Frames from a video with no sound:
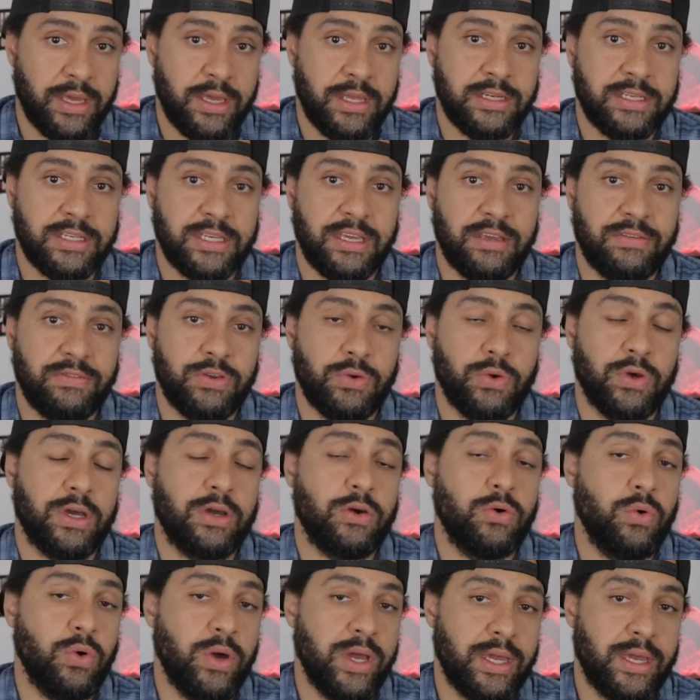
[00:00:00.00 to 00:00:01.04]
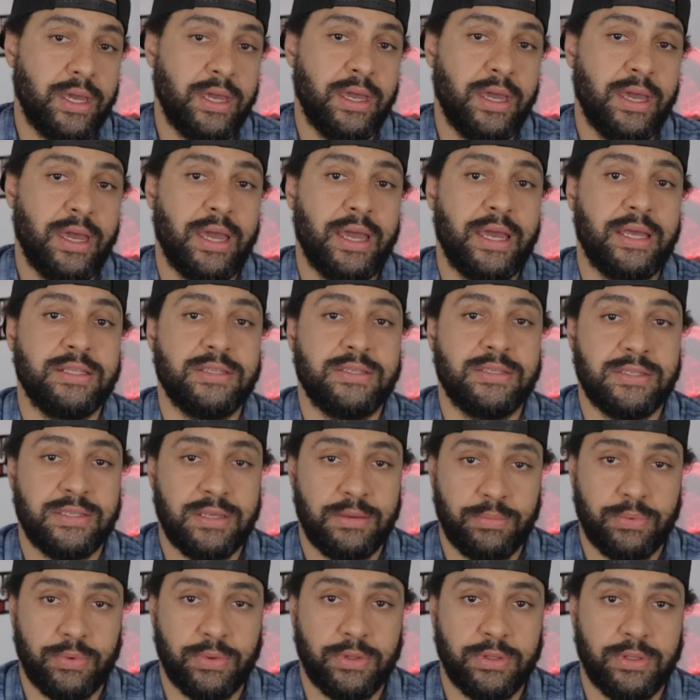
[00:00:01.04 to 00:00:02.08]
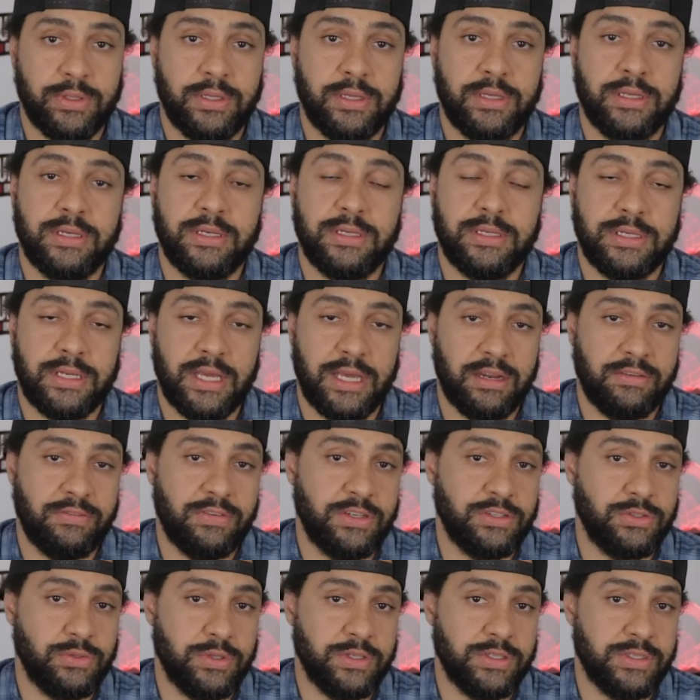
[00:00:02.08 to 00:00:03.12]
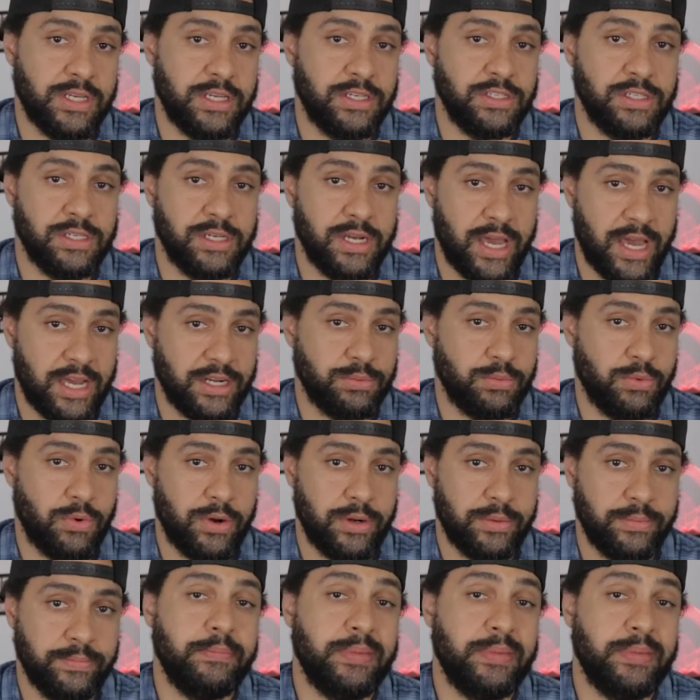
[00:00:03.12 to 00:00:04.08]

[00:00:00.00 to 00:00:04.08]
to give you a quick and simple data visualization dashboard.